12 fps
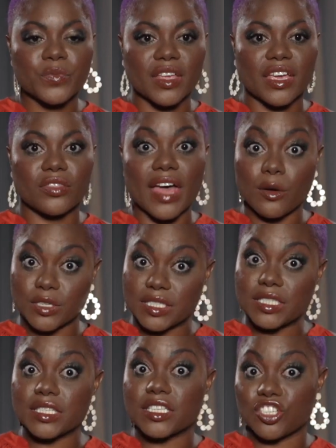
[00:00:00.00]
And that was
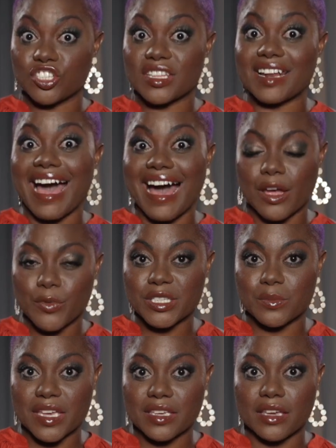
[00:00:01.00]
decisions that I was
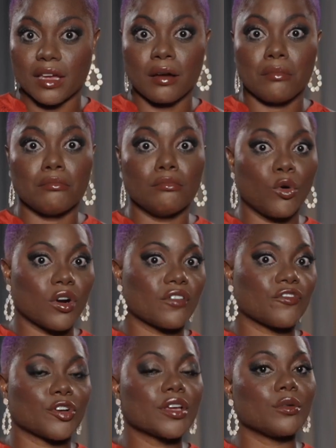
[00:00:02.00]
making more
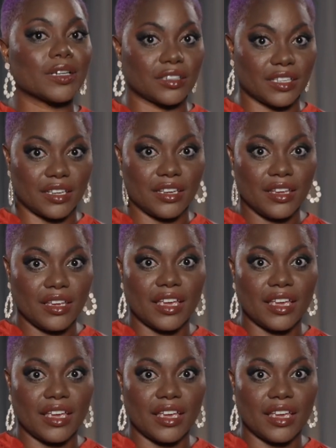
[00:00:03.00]
frequently.